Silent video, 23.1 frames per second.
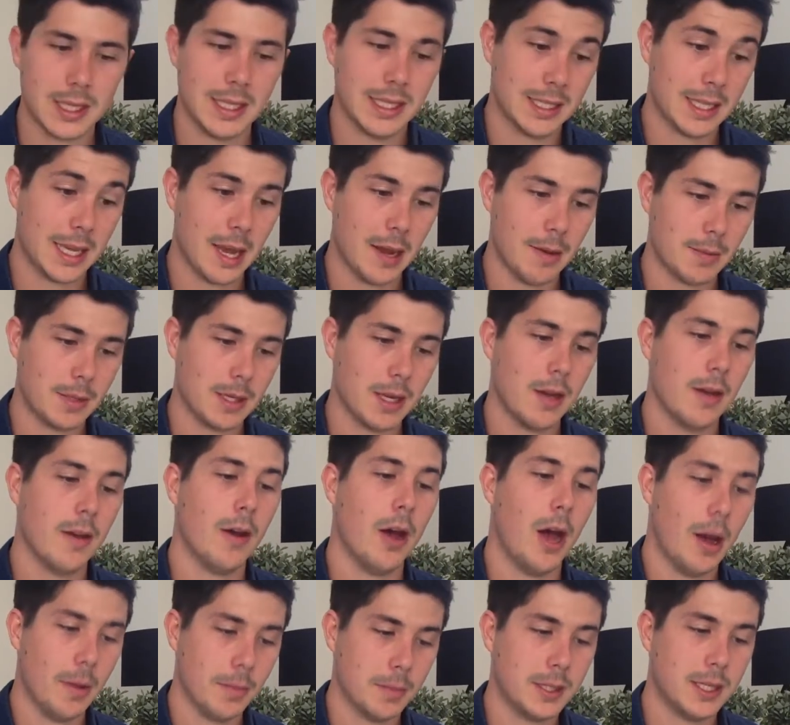is kept
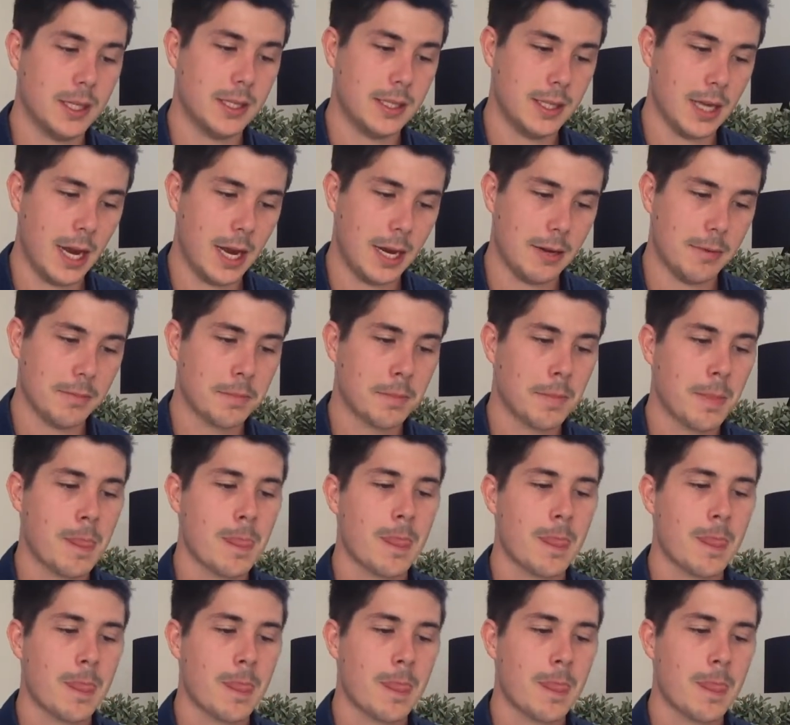up to date.